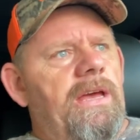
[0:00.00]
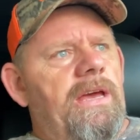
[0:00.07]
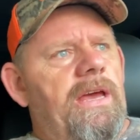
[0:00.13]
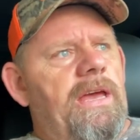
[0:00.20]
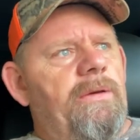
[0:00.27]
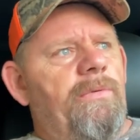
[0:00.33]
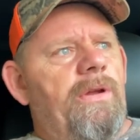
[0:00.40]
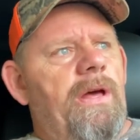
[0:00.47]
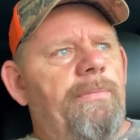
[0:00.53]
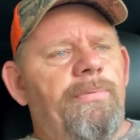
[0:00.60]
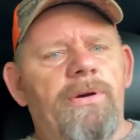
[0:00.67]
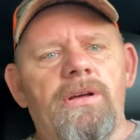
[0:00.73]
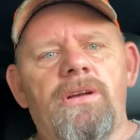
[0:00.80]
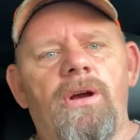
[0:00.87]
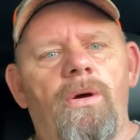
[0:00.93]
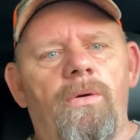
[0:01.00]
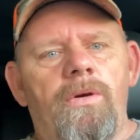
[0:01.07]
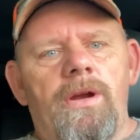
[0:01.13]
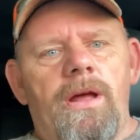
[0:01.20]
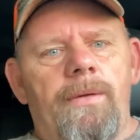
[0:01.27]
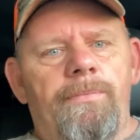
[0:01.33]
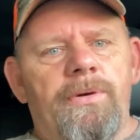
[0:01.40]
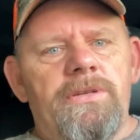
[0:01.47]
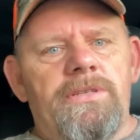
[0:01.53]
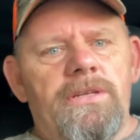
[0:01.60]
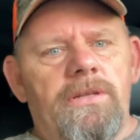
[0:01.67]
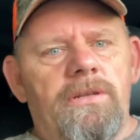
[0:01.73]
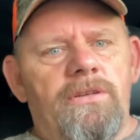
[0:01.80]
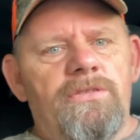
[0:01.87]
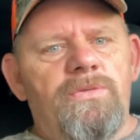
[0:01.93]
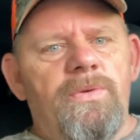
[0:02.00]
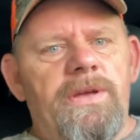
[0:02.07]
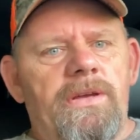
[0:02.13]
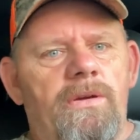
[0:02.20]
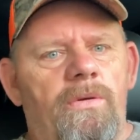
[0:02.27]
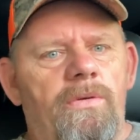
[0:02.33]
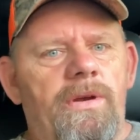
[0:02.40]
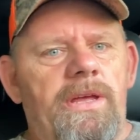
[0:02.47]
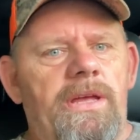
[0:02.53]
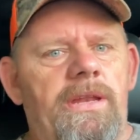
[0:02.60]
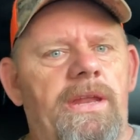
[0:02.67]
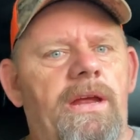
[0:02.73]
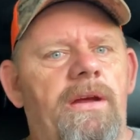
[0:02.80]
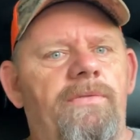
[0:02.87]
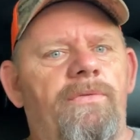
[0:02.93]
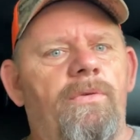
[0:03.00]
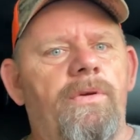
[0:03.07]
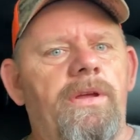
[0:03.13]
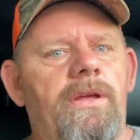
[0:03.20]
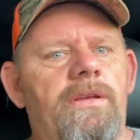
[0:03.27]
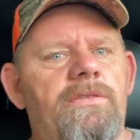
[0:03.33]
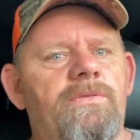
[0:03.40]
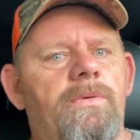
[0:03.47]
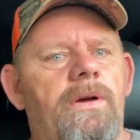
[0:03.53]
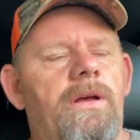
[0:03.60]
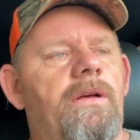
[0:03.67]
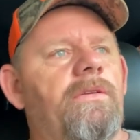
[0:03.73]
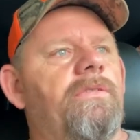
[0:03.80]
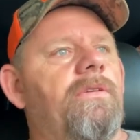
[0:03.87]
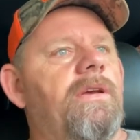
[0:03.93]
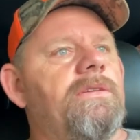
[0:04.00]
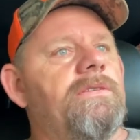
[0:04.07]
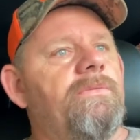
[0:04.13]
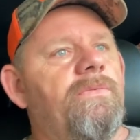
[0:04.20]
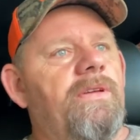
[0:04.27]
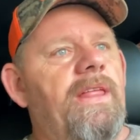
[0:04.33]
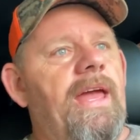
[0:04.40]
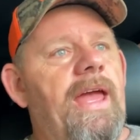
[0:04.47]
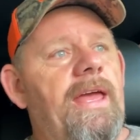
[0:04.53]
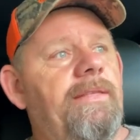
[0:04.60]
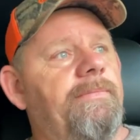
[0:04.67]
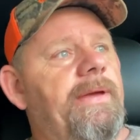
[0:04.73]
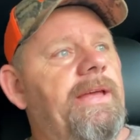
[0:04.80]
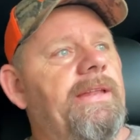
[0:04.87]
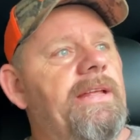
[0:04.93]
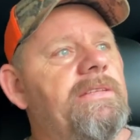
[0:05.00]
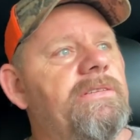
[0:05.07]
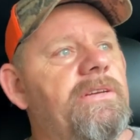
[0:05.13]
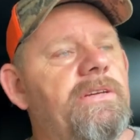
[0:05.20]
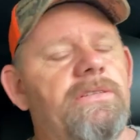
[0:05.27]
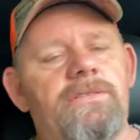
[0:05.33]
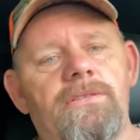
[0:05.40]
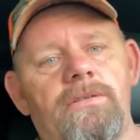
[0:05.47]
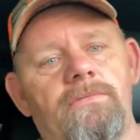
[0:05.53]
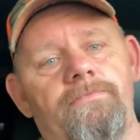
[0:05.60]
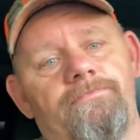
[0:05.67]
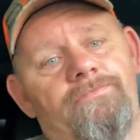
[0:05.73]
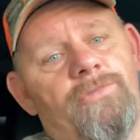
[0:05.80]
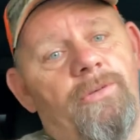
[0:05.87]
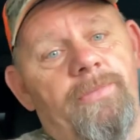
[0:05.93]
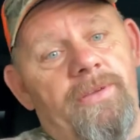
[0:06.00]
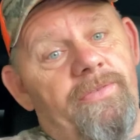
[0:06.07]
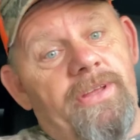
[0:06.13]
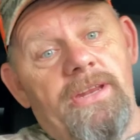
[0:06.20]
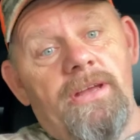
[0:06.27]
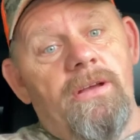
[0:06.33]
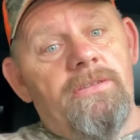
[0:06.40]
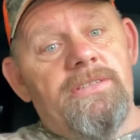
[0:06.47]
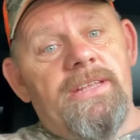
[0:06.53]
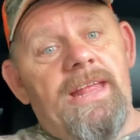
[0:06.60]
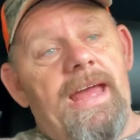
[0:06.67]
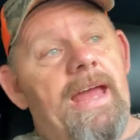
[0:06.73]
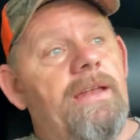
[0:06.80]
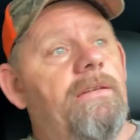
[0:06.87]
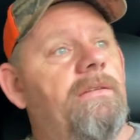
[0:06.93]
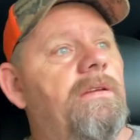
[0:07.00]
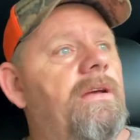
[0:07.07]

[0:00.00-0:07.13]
hey, when I put corn, I'll put you a little sweet corn in there for you as well. So I said, well, hey, man, that's good. So there'll be videos of that.